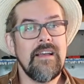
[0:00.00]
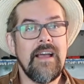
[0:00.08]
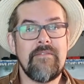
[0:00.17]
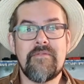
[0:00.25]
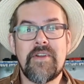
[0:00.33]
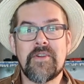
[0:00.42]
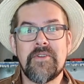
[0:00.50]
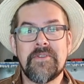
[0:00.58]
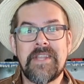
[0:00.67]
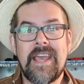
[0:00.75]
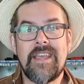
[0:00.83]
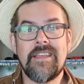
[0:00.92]
Have a very
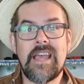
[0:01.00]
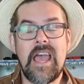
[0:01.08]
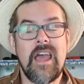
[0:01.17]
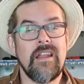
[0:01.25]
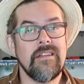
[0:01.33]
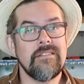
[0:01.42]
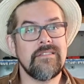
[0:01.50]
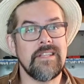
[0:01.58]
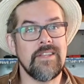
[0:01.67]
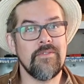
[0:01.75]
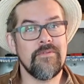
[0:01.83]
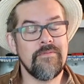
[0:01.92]
good day, and
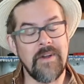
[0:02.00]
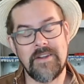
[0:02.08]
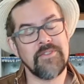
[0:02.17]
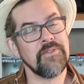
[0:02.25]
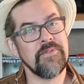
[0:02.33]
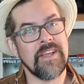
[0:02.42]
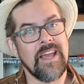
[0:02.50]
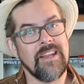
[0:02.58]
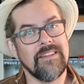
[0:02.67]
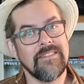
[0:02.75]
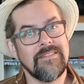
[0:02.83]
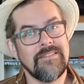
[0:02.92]
see you very soon again.